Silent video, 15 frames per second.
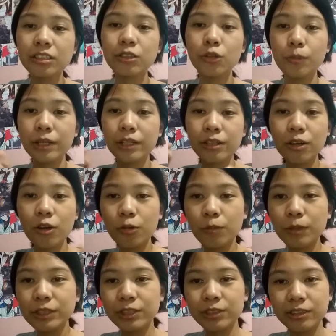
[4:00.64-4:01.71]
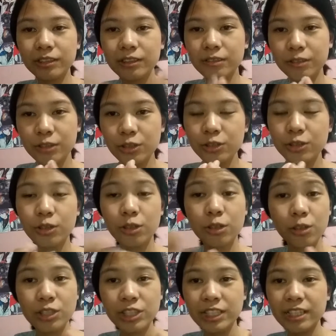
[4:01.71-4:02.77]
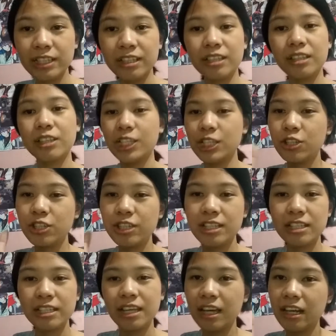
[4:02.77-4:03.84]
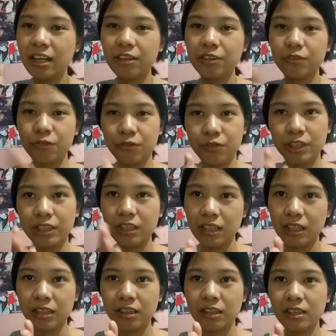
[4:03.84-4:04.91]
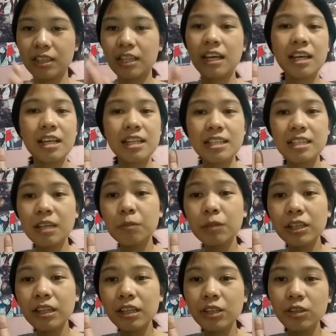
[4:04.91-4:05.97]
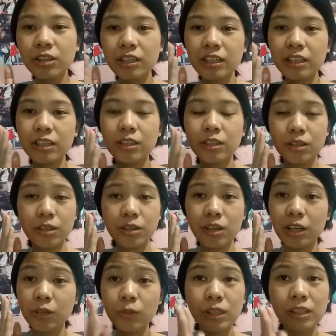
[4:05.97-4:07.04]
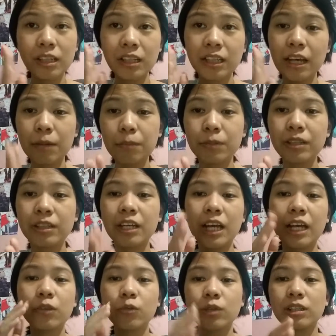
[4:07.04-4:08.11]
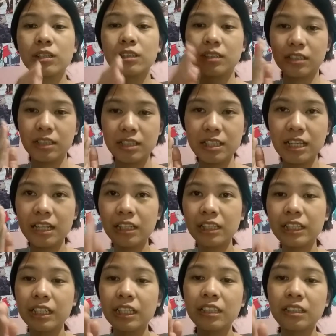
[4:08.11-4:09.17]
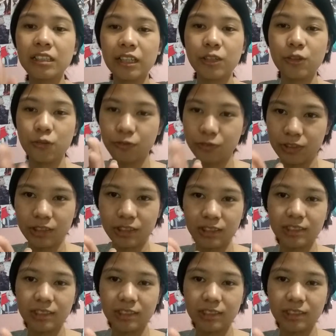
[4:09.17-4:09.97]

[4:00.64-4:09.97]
matter how much you use your logic in it, you just cannot fit it. Something that you think it will not happen, it will suddenly attack you first.